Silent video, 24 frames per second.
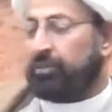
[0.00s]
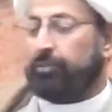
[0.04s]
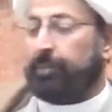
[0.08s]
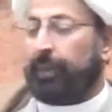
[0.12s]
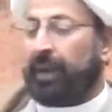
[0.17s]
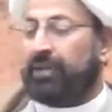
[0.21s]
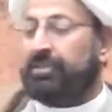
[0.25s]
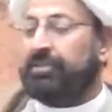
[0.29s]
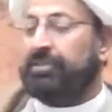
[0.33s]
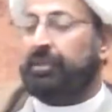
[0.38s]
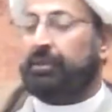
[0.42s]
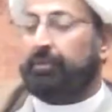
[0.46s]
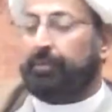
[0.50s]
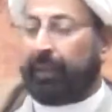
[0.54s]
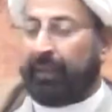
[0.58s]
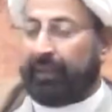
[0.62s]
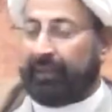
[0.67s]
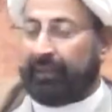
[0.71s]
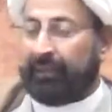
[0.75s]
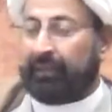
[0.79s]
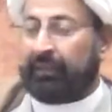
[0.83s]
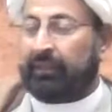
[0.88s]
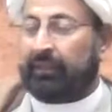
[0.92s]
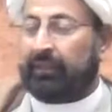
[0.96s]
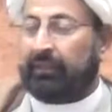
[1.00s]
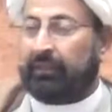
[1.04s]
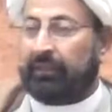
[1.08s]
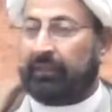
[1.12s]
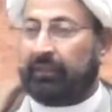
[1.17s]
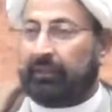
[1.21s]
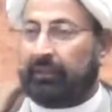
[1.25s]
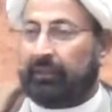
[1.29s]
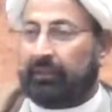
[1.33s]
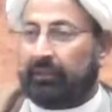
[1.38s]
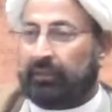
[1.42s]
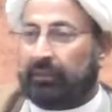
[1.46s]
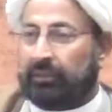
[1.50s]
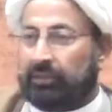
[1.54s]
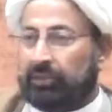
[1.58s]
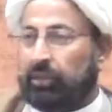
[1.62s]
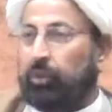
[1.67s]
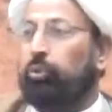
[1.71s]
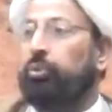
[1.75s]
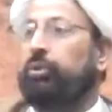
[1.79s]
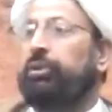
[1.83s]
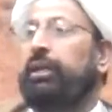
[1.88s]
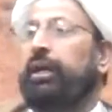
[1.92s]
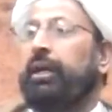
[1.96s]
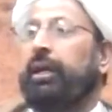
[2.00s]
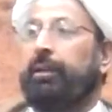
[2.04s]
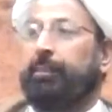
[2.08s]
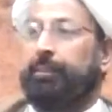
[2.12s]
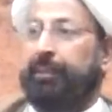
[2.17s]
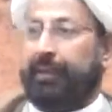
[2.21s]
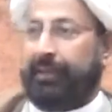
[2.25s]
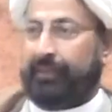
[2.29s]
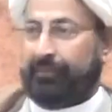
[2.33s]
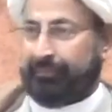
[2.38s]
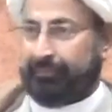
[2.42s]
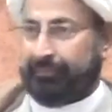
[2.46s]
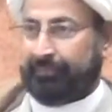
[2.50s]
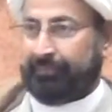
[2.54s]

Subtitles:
sponsored by Saudi Arabia.